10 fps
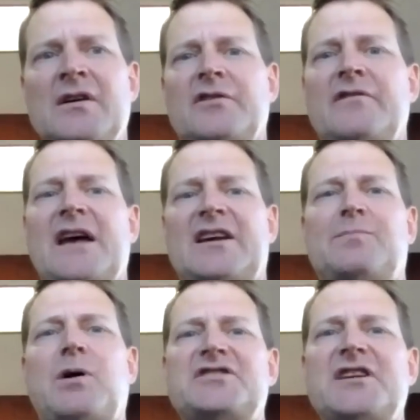sort of an ex
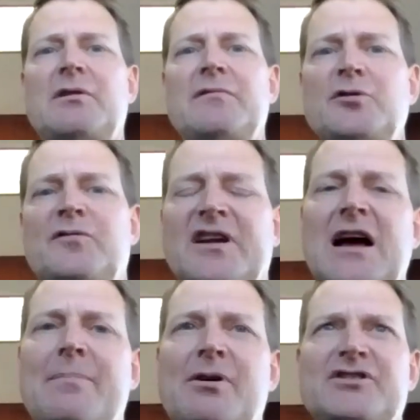parte review for
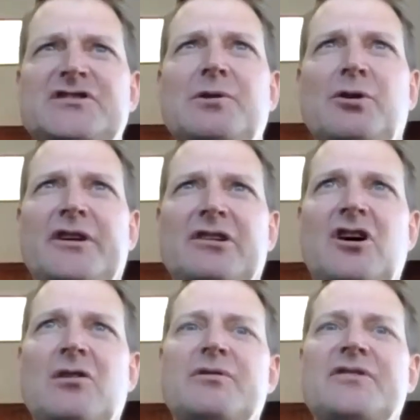CAP eligibility
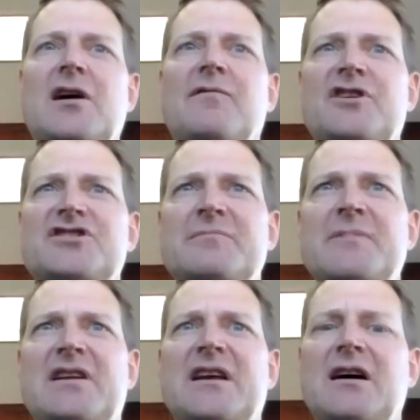along with CalFresh and
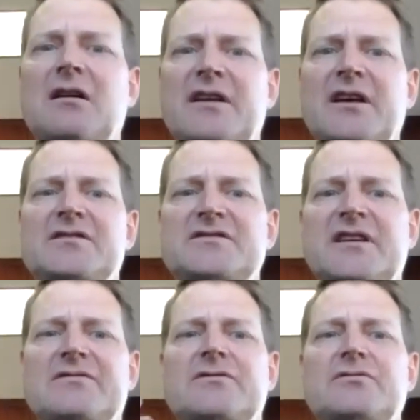Medi-Cal, again, to
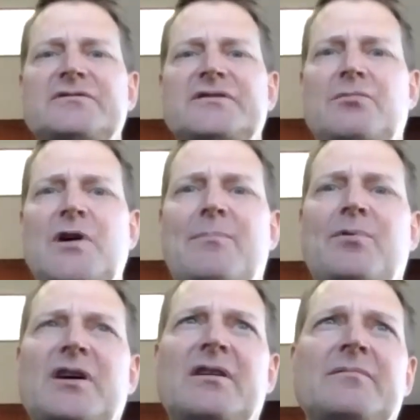get that
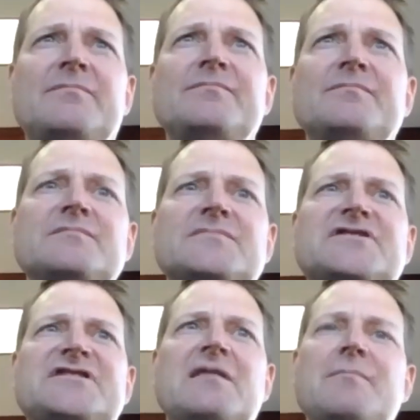wraparound
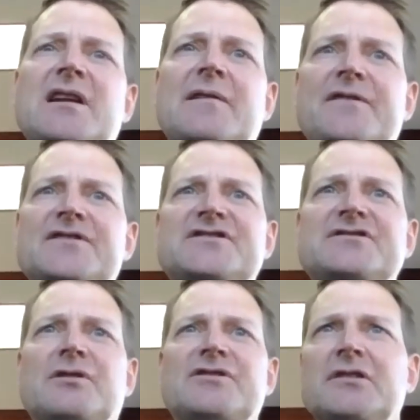set of benefits
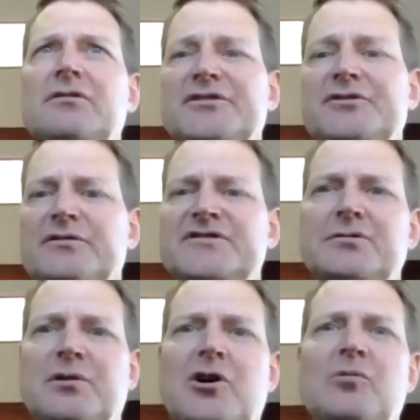to our single adults
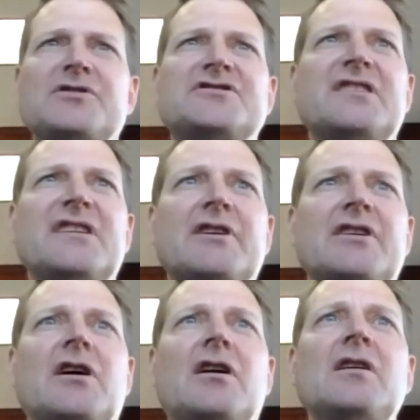who are homeless and living in
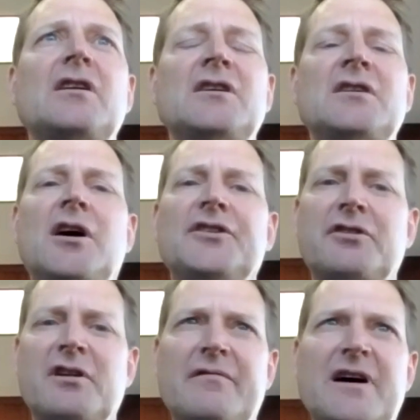our
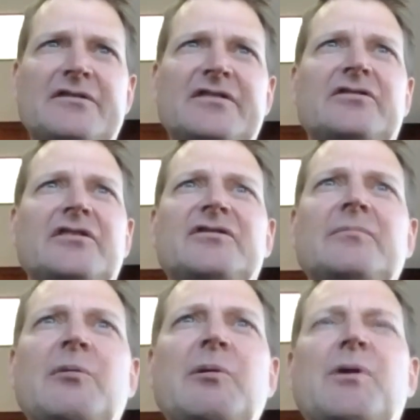alternative housing system
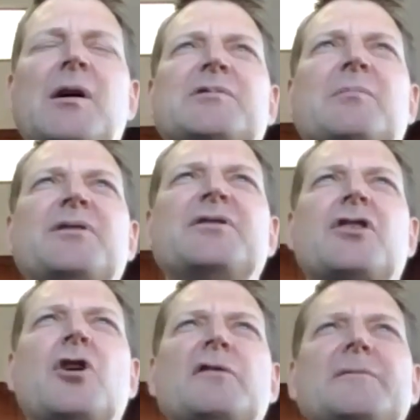that we propped up under
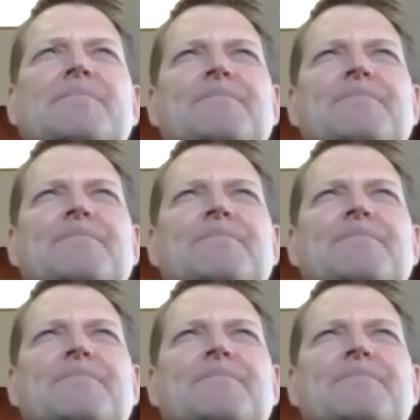COVID.